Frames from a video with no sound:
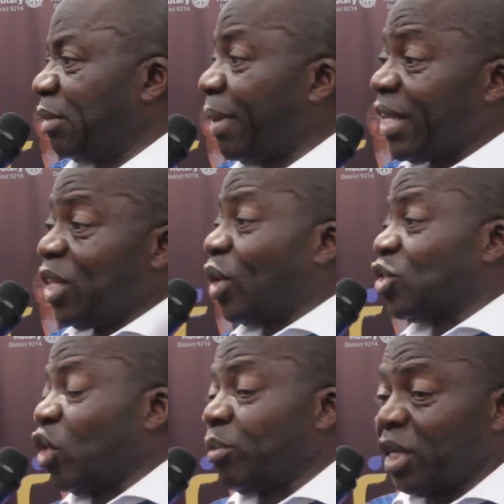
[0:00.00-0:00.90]
By then there was
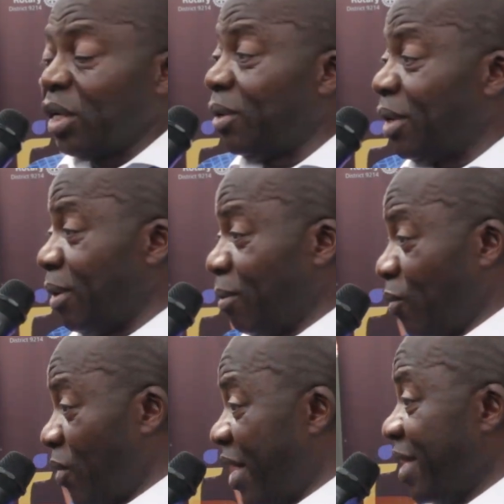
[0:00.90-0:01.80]
no MTN
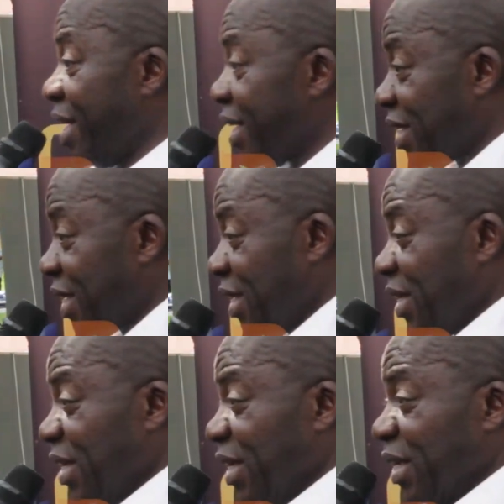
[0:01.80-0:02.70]
run yet.
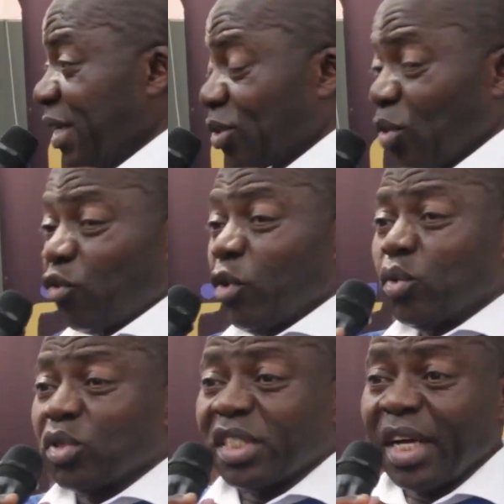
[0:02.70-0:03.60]
So for you
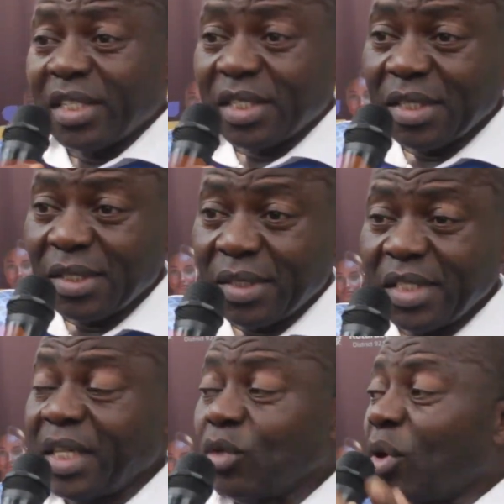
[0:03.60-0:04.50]
to start
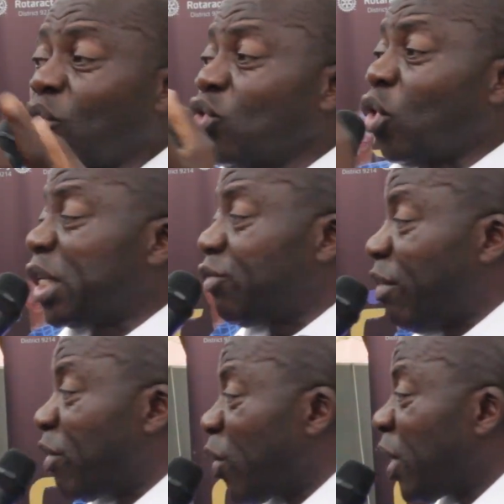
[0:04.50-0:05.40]
thinking that you are going to collect
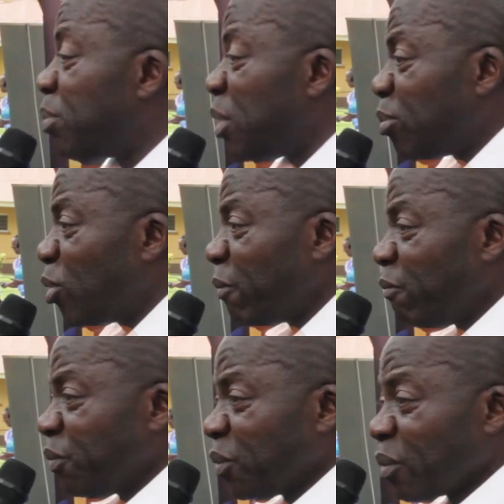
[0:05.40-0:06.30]
5,000 people
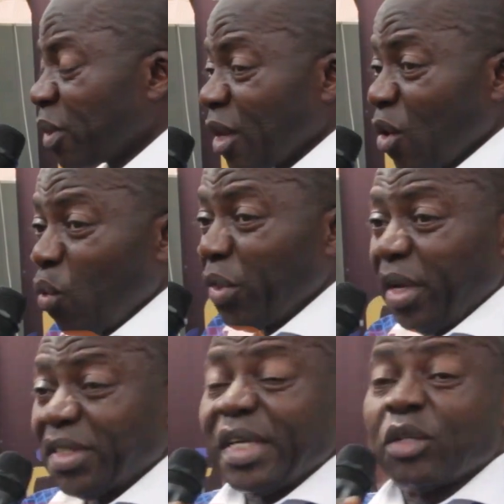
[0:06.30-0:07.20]
with
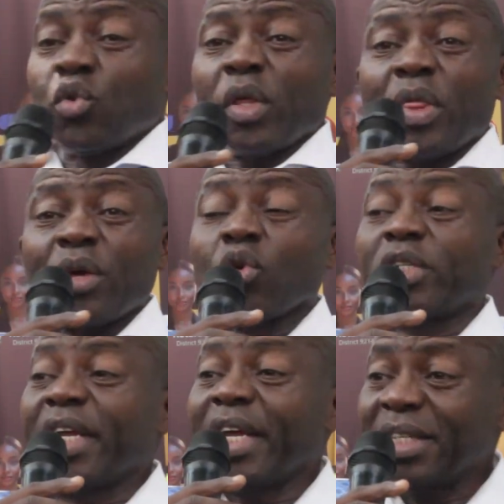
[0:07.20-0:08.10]
less than 2,000
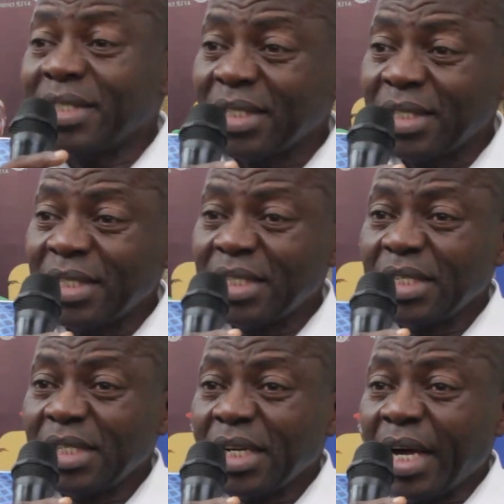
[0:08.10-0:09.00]
Rotarians
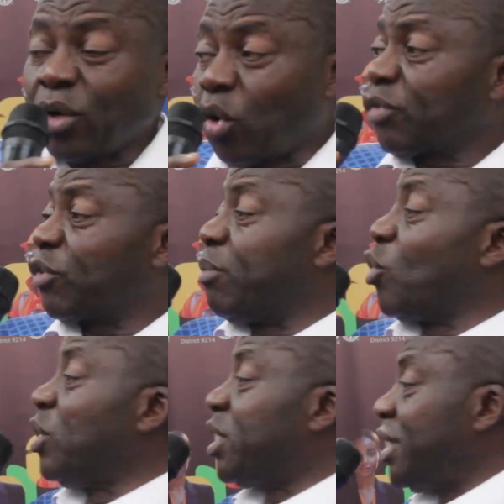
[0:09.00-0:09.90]
and collect 50
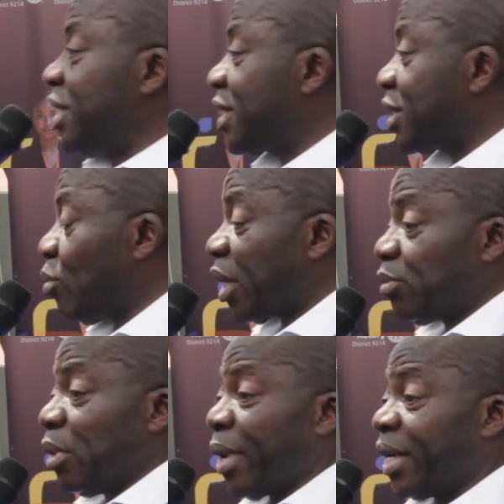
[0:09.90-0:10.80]
million shillings, you
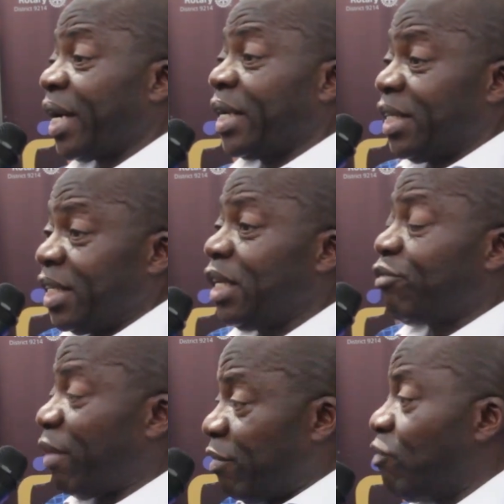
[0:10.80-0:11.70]
must be mad. And indeed,
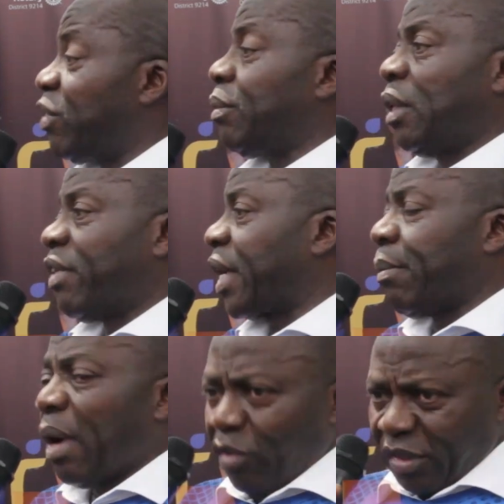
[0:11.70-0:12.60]
5 of them never came
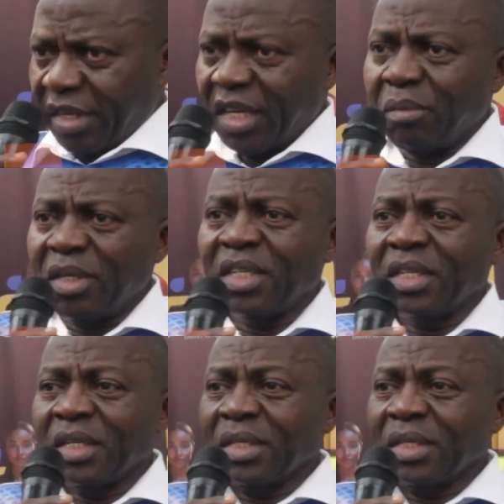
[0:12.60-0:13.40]
back for a second meeting.